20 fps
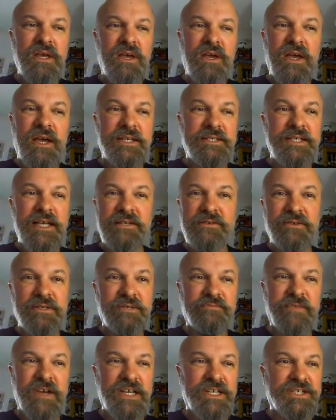It says it
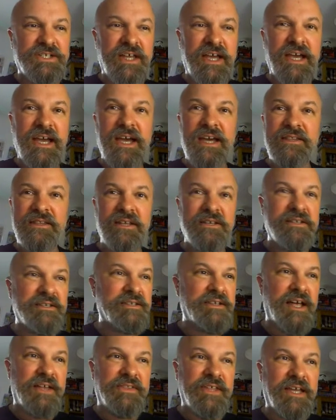reached there and then
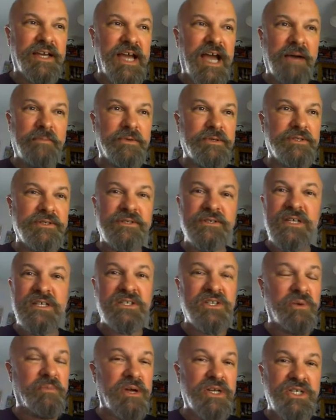nothing happens. There's
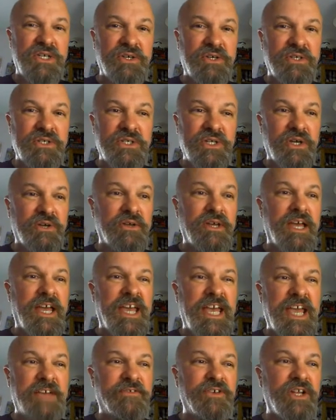not much you can do.
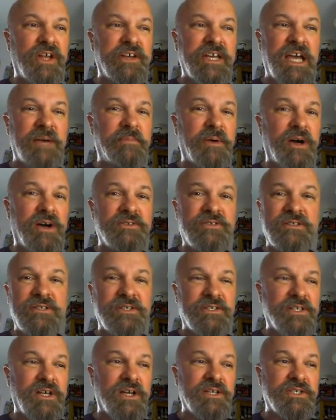If you don't get a pass in a
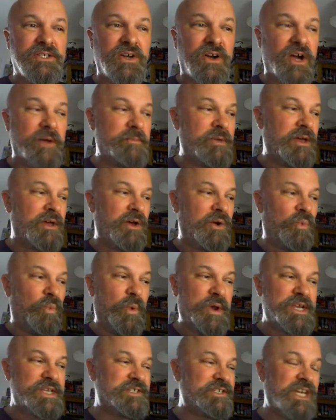certain time, we
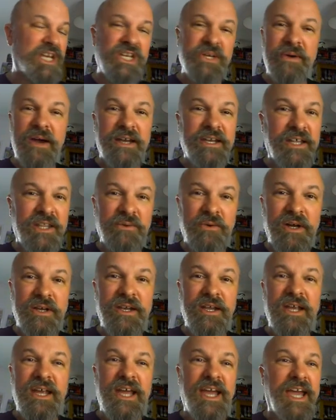just send you out another one.
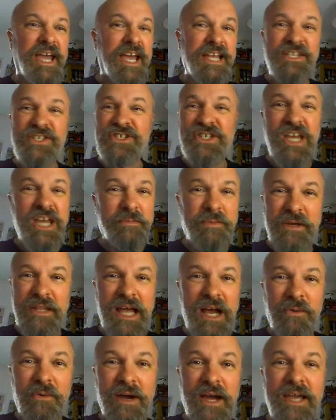It's cheaper
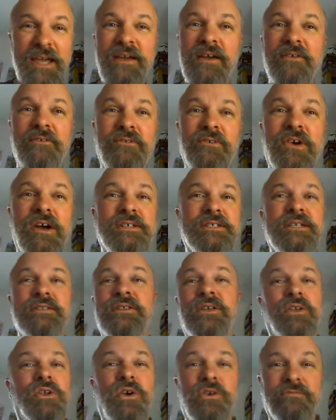that way for us in
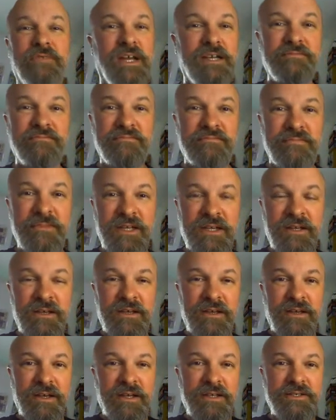the long run.
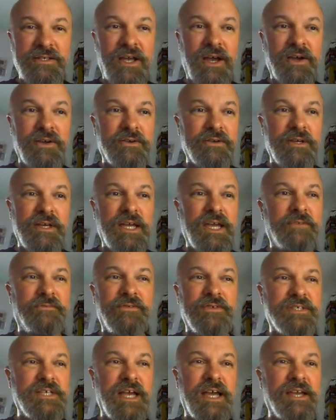So if,
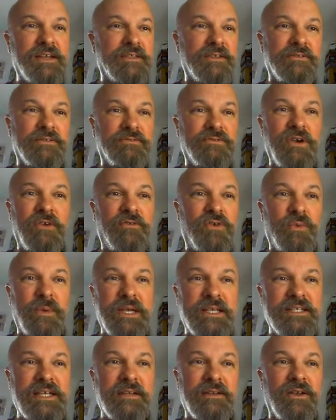say, three or four
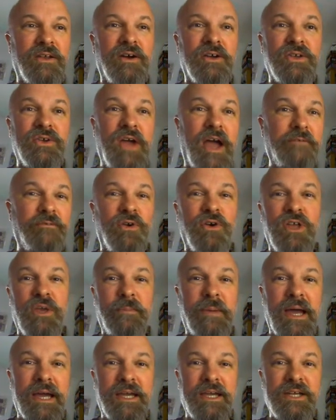weeks down the line you haven't got your
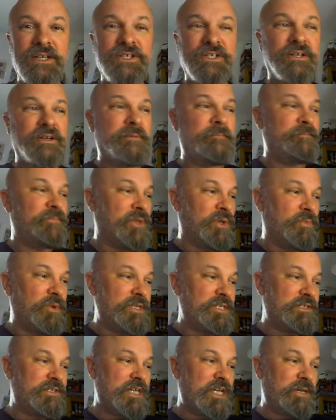package, we
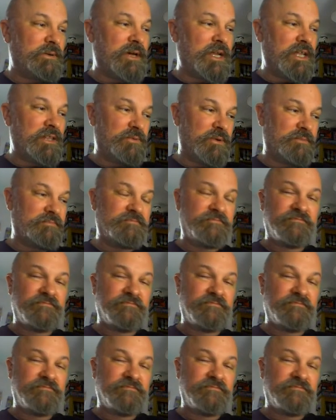just send you out another one.